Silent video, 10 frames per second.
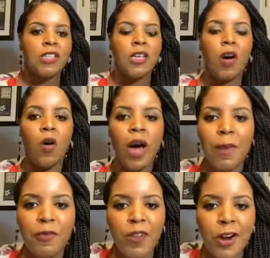So
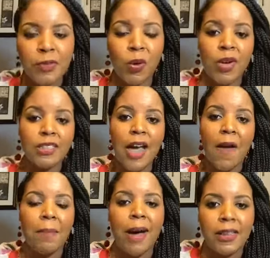up first, we're going to
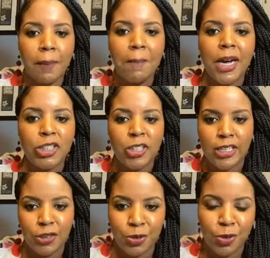talk about the
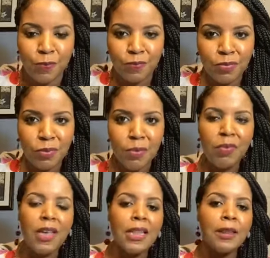budgeting tool.
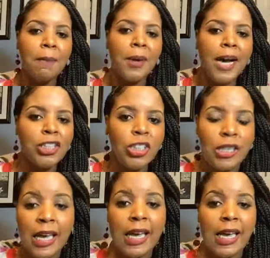The budget
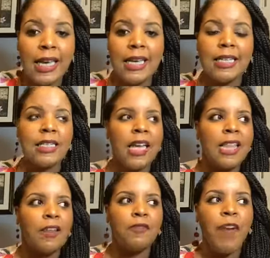is
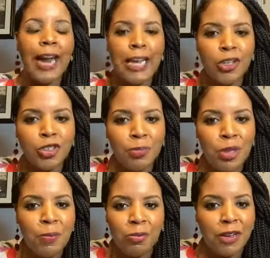the financial
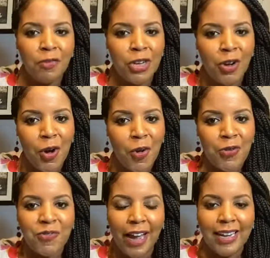blueprint for your
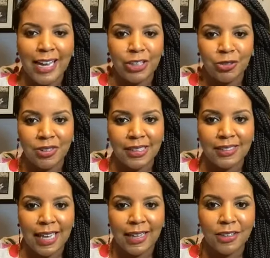own financial
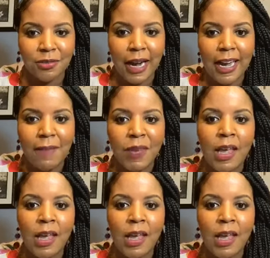success, right?